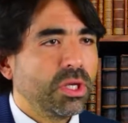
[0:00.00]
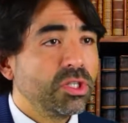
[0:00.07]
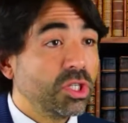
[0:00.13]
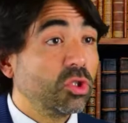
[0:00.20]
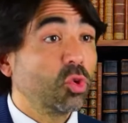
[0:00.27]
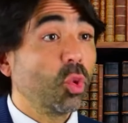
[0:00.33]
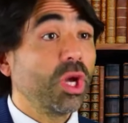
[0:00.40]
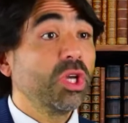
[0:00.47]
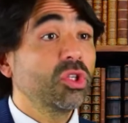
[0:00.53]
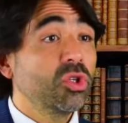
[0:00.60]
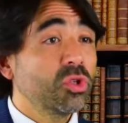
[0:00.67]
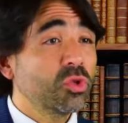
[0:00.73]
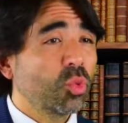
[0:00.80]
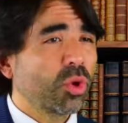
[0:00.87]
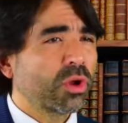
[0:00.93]
In
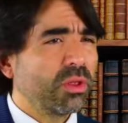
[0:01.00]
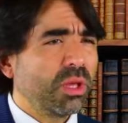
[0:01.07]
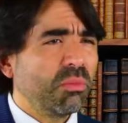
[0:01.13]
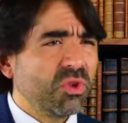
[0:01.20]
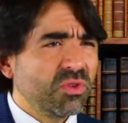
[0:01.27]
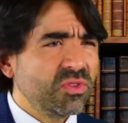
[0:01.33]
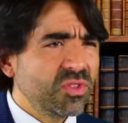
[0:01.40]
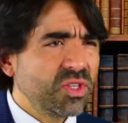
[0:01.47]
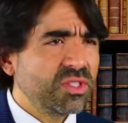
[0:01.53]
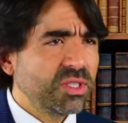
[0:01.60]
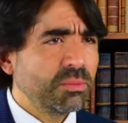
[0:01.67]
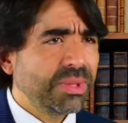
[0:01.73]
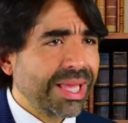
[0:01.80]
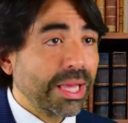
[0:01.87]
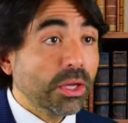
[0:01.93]
situations where the immune
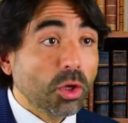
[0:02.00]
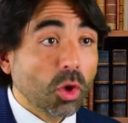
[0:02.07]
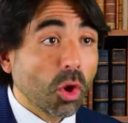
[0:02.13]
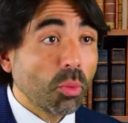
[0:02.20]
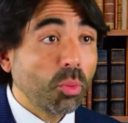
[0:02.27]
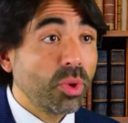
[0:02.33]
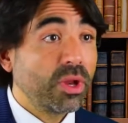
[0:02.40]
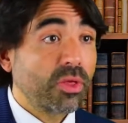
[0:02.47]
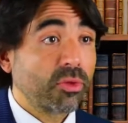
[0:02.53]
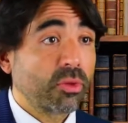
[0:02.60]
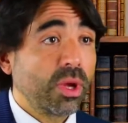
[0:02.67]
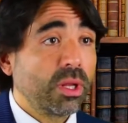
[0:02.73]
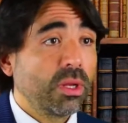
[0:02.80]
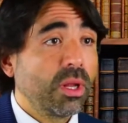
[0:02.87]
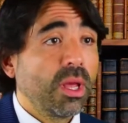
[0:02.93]
system can cope with a
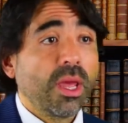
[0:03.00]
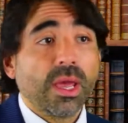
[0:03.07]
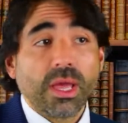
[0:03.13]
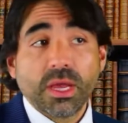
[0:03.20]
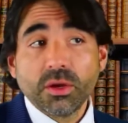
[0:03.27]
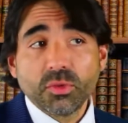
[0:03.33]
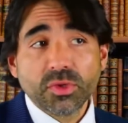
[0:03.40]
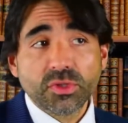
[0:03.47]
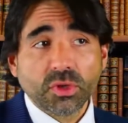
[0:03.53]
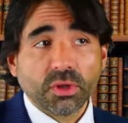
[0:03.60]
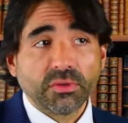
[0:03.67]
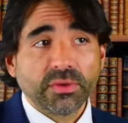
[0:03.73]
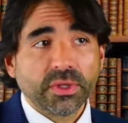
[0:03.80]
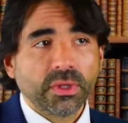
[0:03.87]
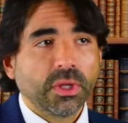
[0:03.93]
threat and
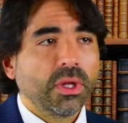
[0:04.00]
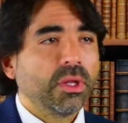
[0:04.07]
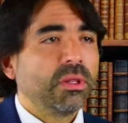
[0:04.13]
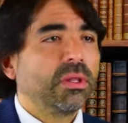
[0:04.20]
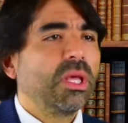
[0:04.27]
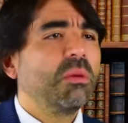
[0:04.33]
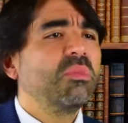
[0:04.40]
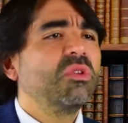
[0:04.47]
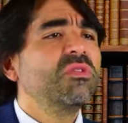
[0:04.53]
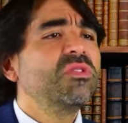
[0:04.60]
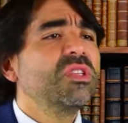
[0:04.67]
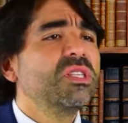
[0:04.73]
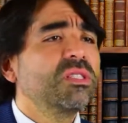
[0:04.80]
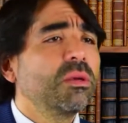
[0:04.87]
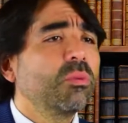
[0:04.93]
resolve it, the immune
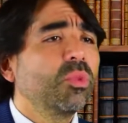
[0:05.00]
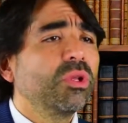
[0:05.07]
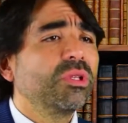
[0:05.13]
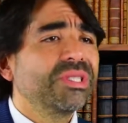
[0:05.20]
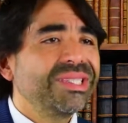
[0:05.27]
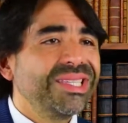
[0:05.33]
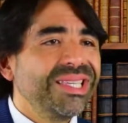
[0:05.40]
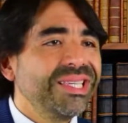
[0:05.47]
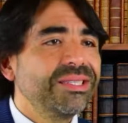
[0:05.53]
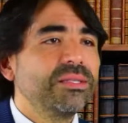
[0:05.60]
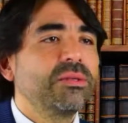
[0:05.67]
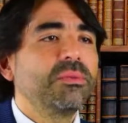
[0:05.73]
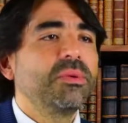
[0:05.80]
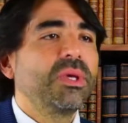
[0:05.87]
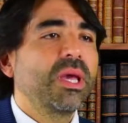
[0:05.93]
system will
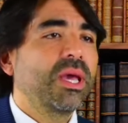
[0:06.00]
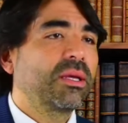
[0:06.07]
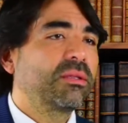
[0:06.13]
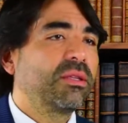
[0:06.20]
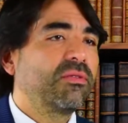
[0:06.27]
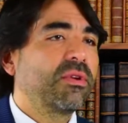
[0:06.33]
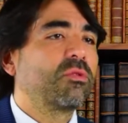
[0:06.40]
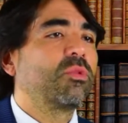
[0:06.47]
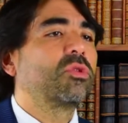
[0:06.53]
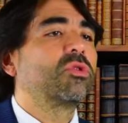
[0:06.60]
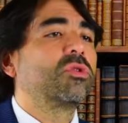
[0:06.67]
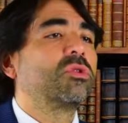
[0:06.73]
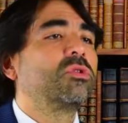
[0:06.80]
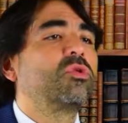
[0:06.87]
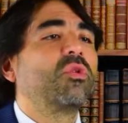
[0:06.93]
cease to be active and
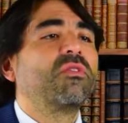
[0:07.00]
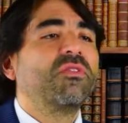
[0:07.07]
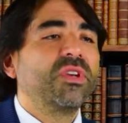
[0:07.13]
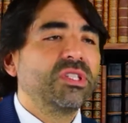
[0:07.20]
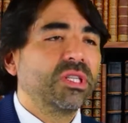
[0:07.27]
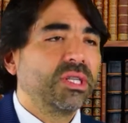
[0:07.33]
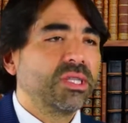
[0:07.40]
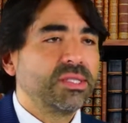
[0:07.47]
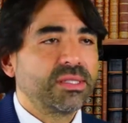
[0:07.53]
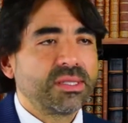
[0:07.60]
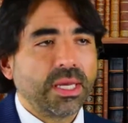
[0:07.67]
return to a vigilant